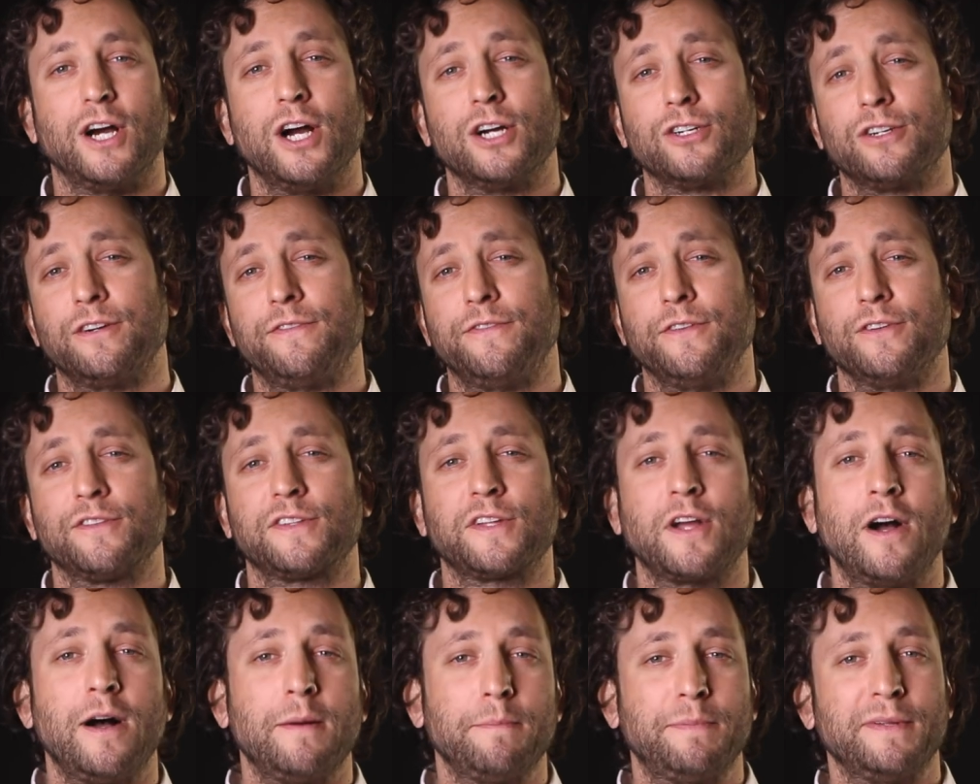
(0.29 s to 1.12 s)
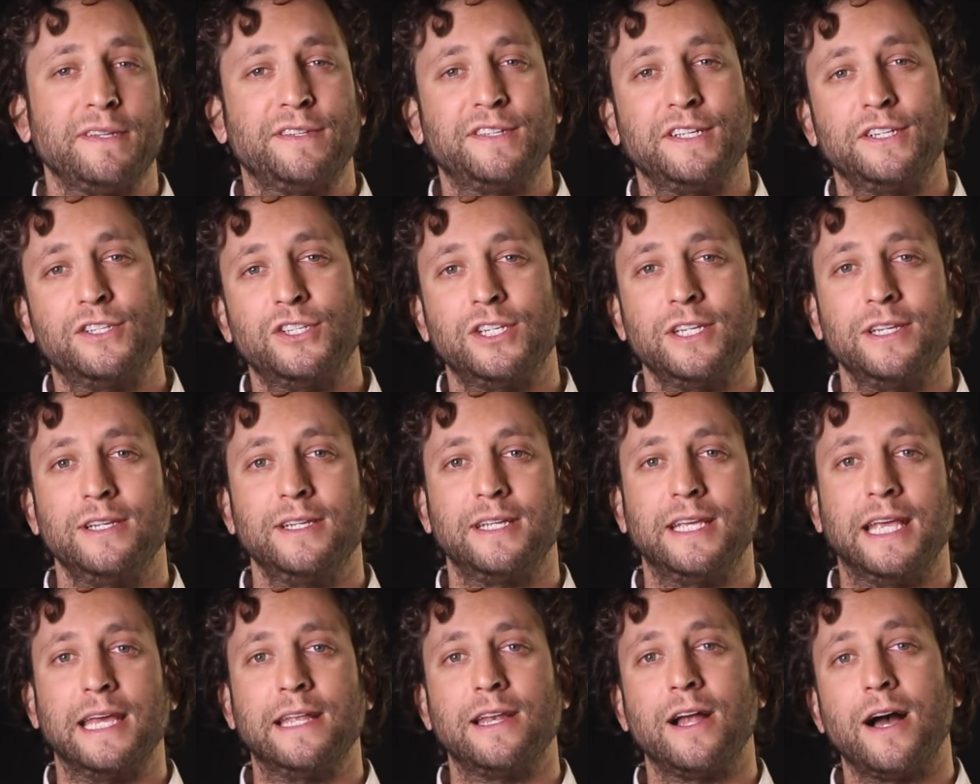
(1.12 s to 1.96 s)
photographers,
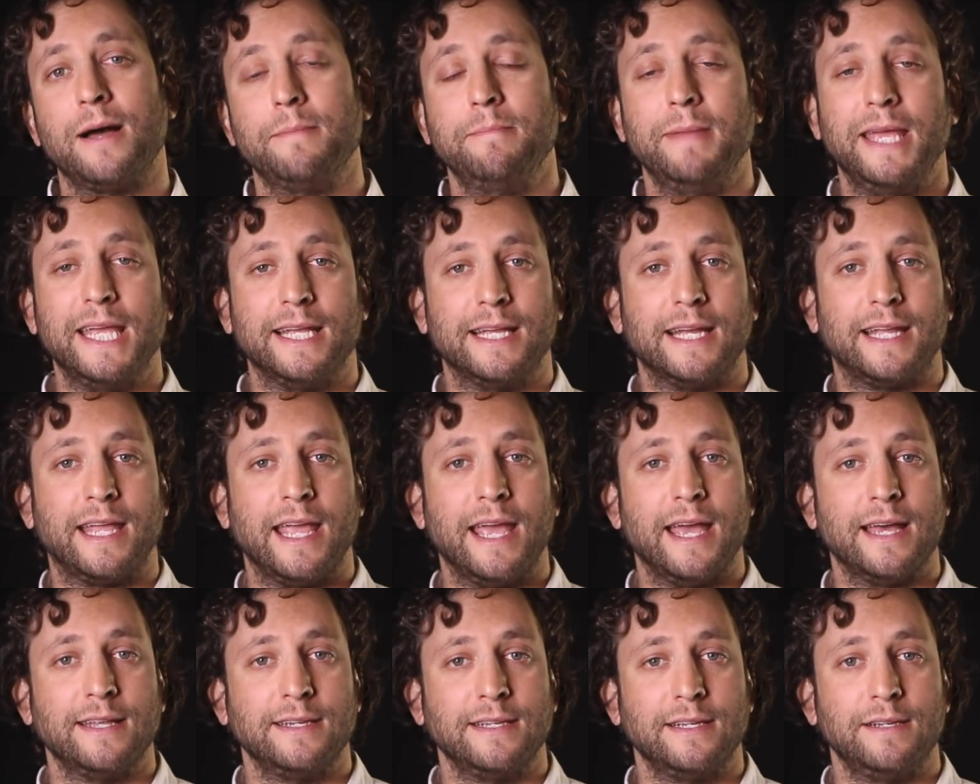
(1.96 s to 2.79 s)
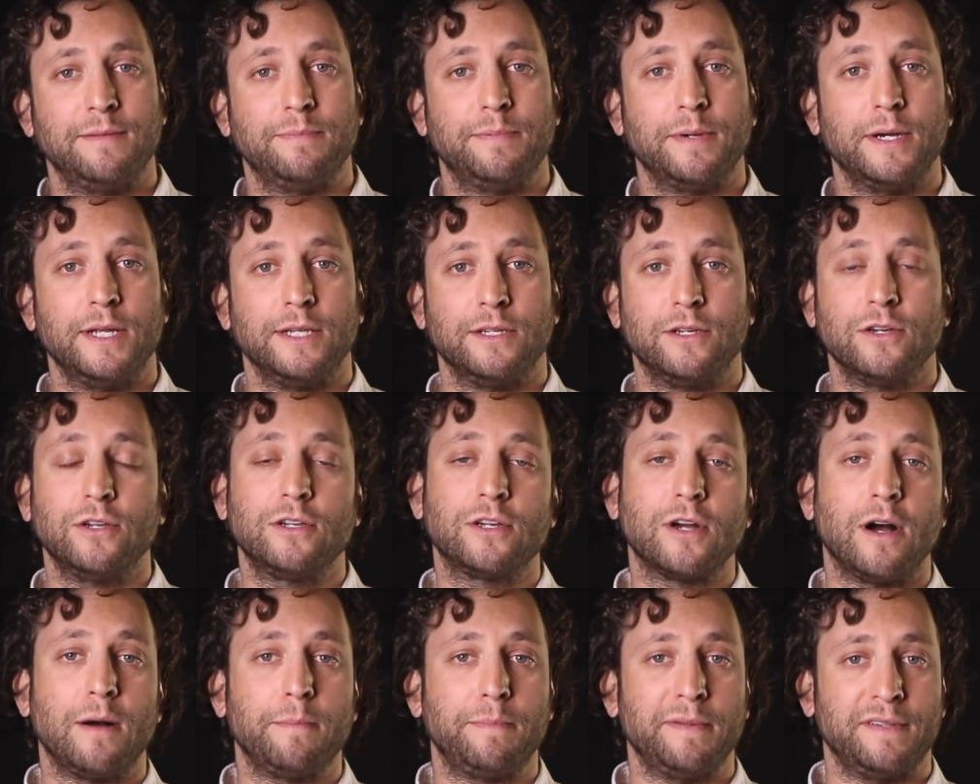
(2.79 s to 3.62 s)
composition cannot make a candid, but
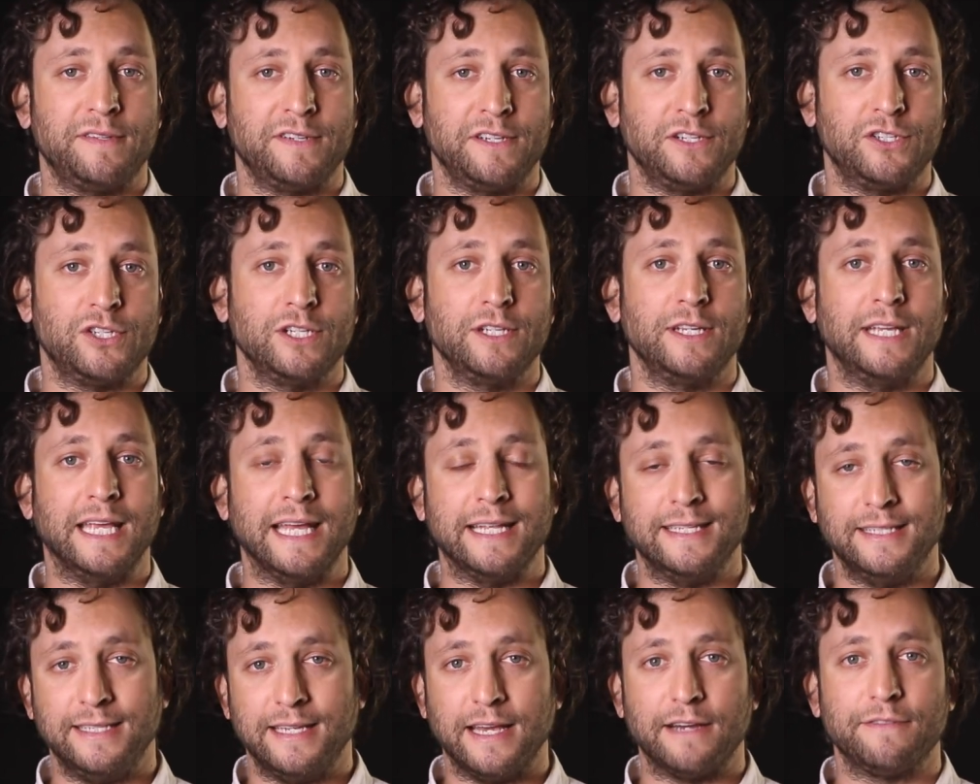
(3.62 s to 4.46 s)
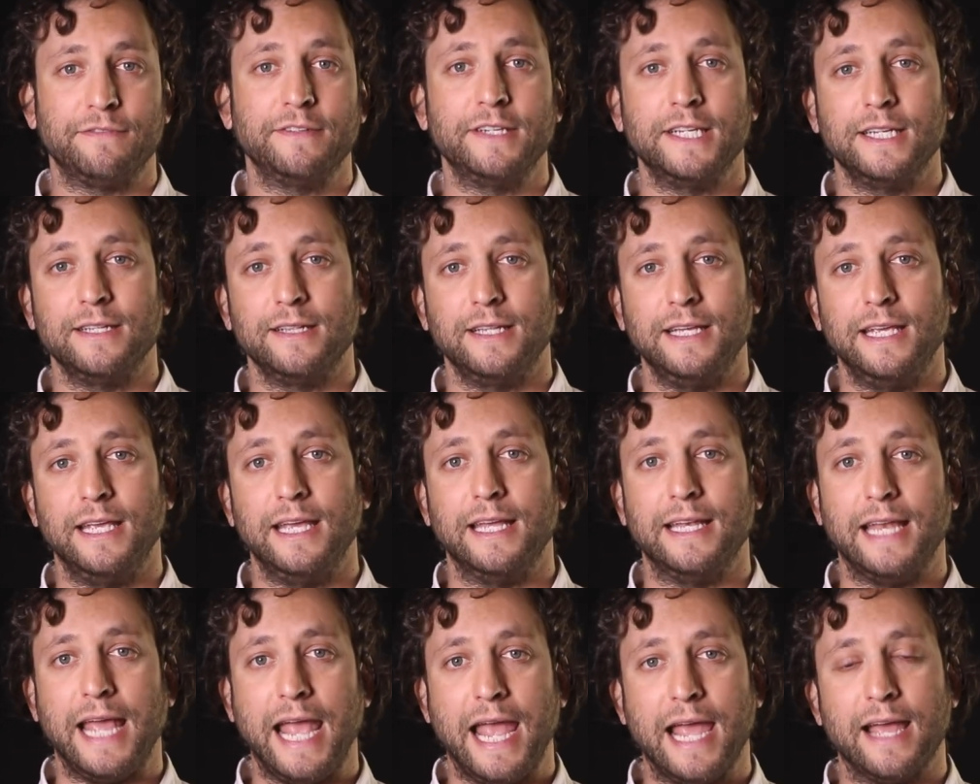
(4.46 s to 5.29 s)
good composition can
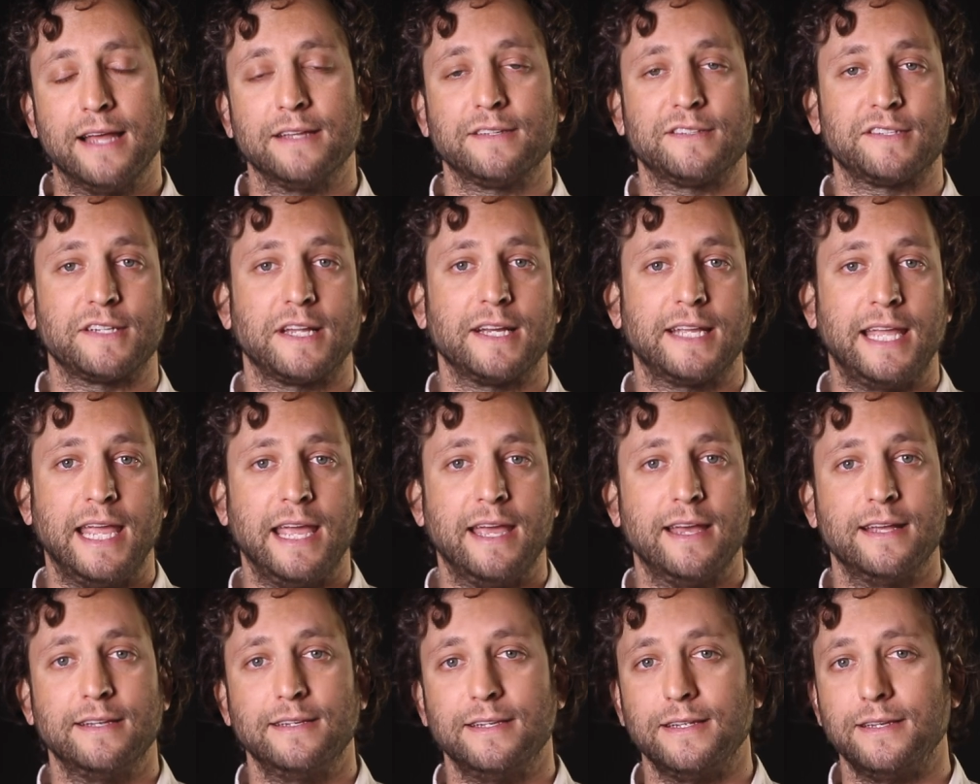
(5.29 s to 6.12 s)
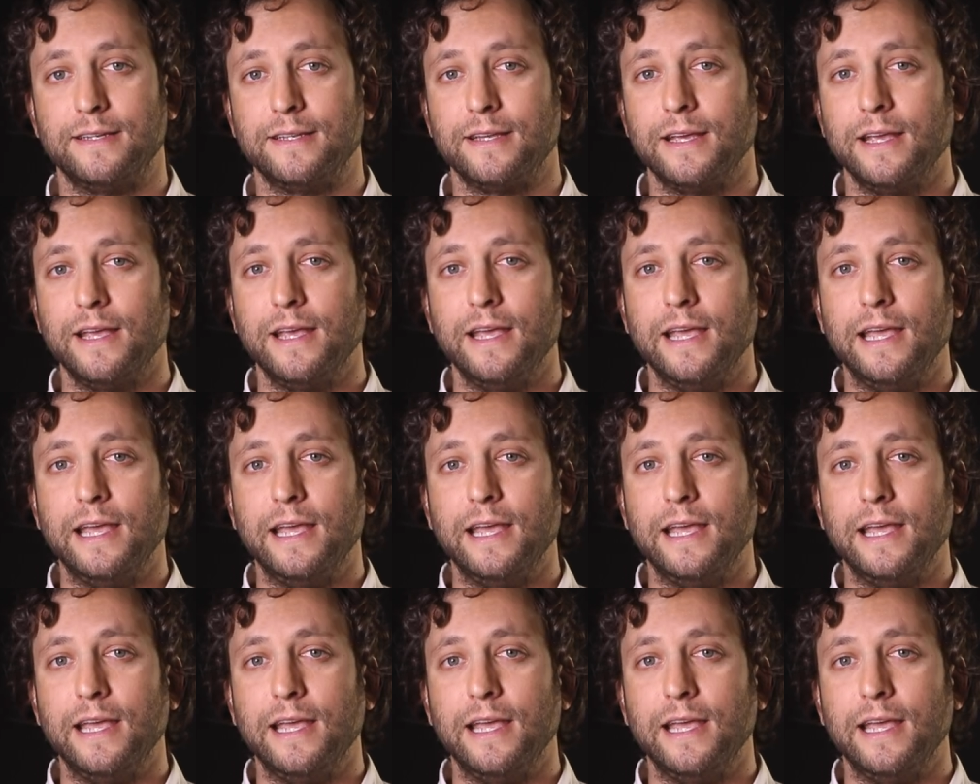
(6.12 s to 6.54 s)
definitely enhance a candid.